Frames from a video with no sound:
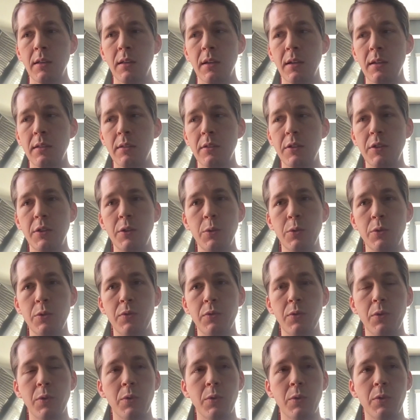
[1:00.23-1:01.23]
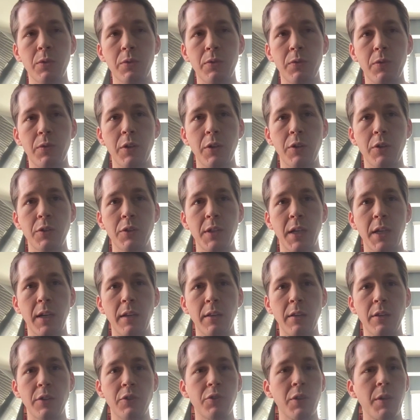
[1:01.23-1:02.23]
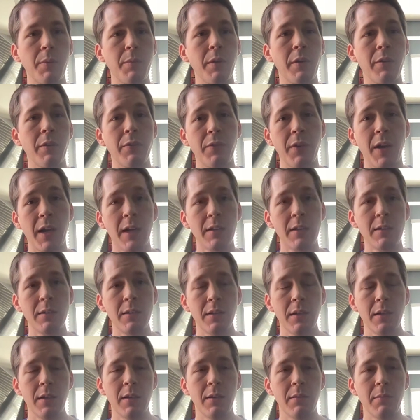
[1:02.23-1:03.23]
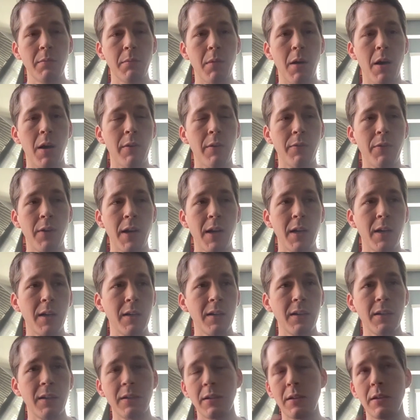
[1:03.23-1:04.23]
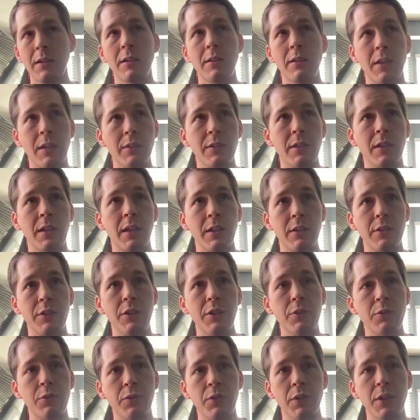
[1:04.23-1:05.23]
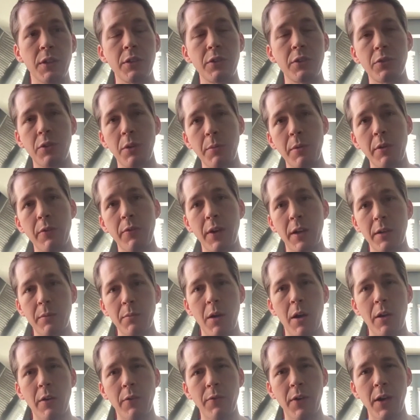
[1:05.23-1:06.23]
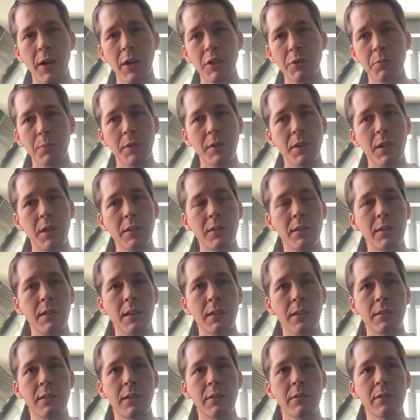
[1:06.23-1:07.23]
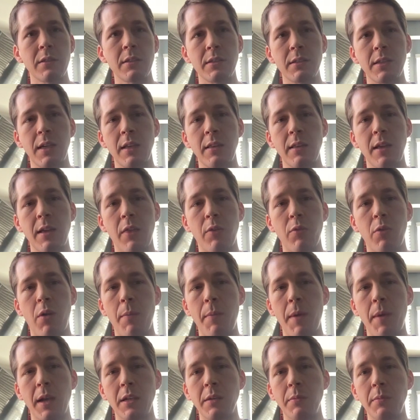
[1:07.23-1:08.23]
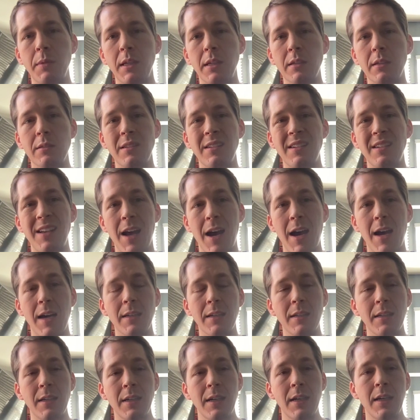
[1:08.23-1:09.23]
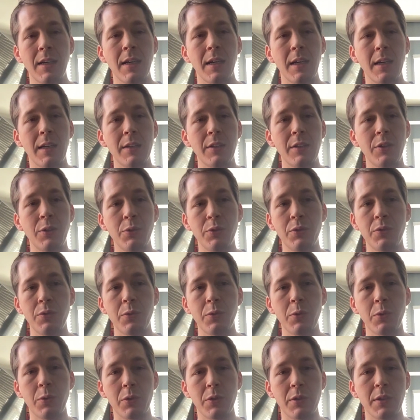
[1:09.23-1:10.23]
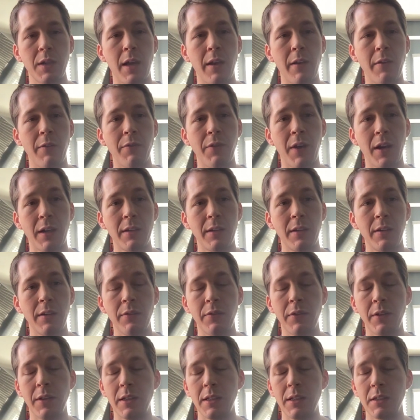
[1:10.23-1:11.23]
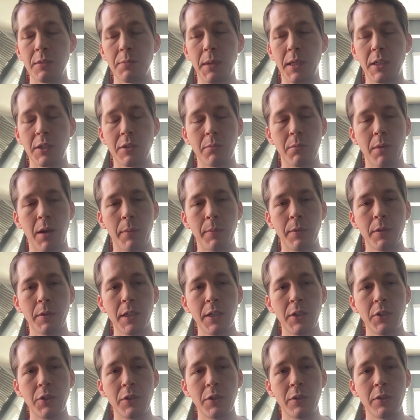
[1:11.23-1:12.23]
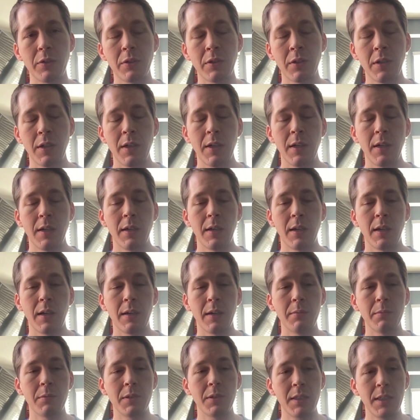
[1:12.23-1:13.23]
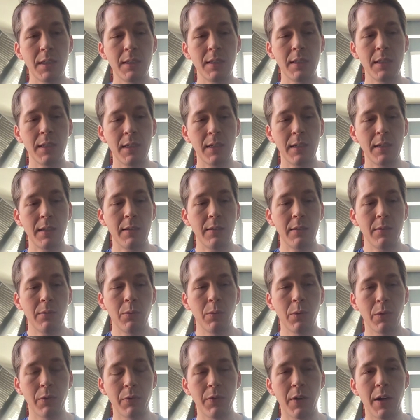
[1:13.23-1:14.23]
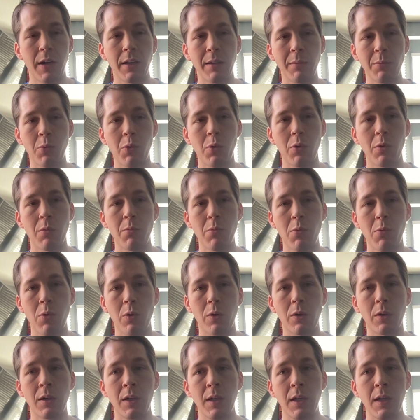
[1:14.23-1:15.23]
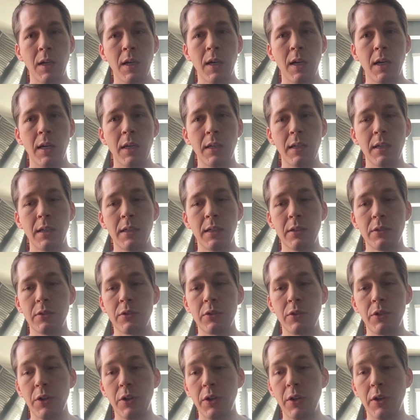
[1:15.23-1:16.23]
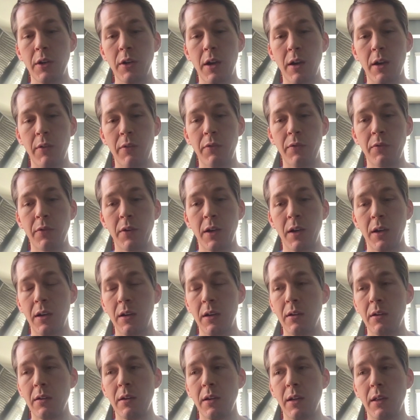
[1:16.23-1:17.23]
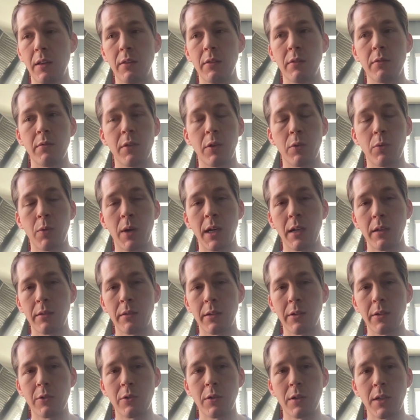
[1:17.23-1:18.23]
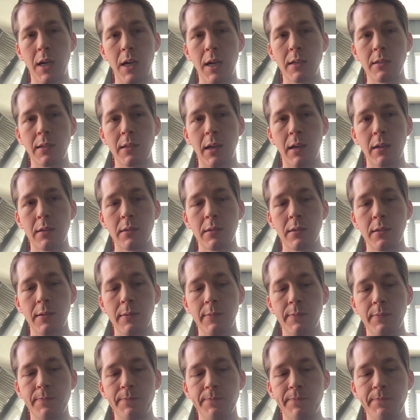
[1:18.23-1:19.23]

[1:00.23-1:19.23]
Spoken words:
That's useful understanding the treatment effect modifier. It's useful as treatment effect modifiers, but doesn't necessarily say that thrombectomy is not useful or is not effective in these patient populations. CT, we're finding more and more, is good enough in the right clinical context.